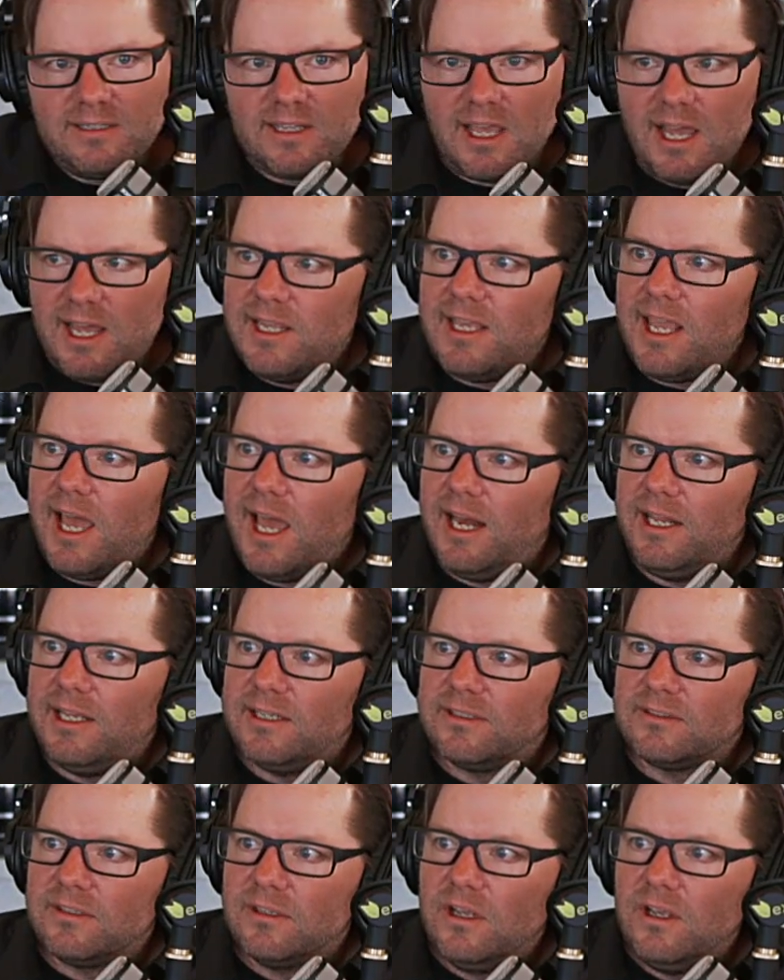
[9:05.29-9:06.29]
kind of, yeah, it
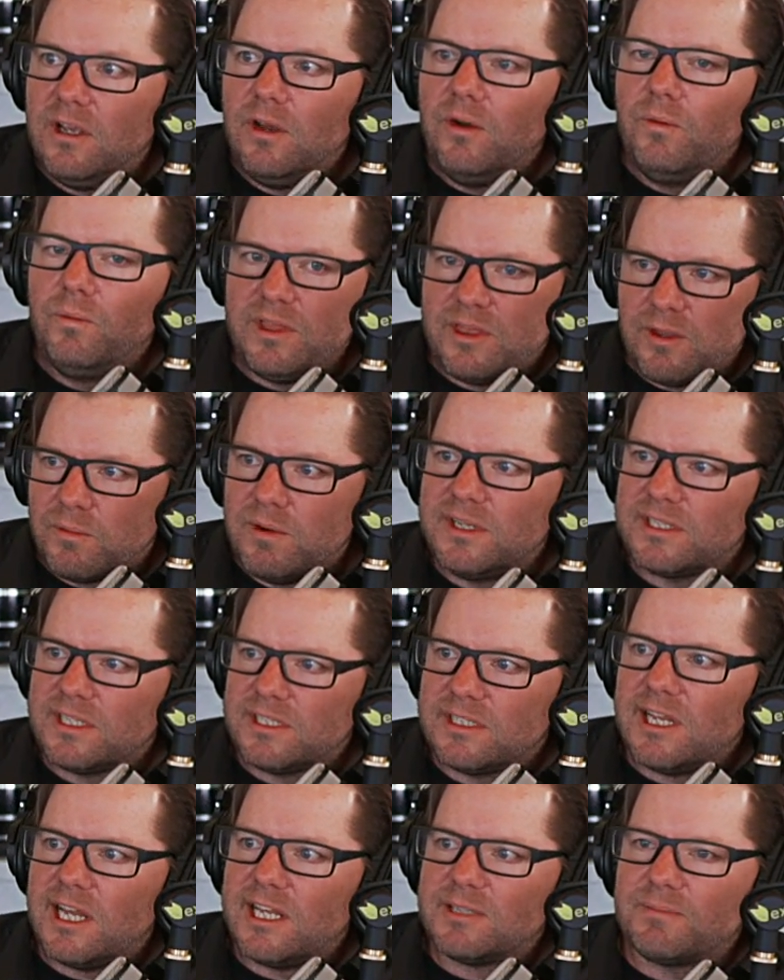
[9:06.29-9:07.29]
is. With a risk
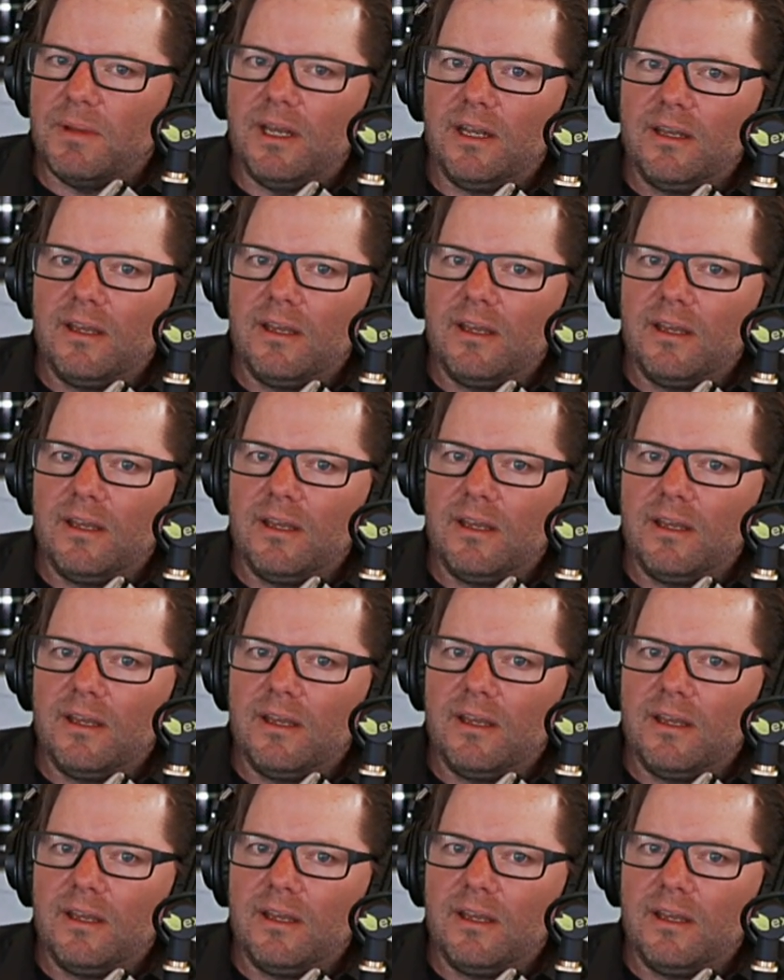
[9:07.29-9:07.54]
assessment.